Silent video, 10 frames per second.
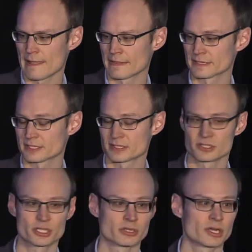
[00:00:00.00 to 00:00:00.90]
This is a
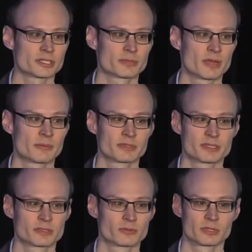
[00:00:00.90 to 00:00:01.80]
geologic map. It
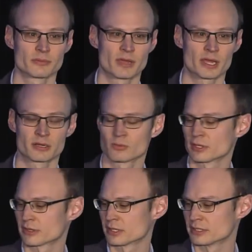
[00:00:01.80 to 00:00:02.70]
doesn't really matter
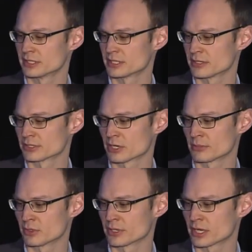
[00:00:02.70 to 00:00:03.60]
what the details are
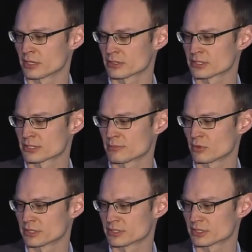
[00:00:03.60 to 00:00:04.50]
about the colors. The
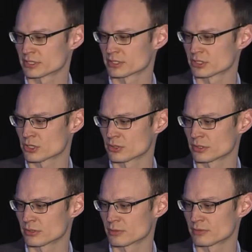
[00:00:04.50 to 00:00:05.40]
point is just to show
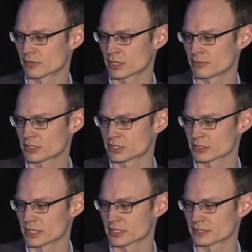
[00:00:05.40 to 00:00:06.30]
you that we've got a bunch of
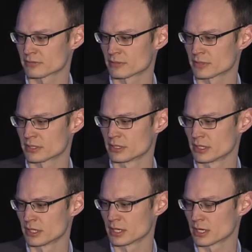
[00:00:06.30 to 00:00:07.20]
lakes from
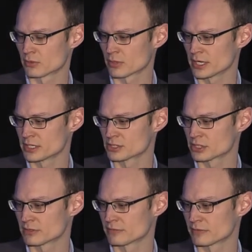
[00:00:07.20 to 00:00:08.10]
a range
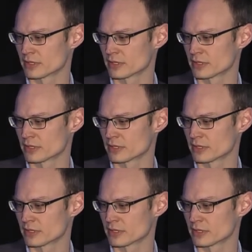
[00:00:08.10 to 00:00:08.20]
of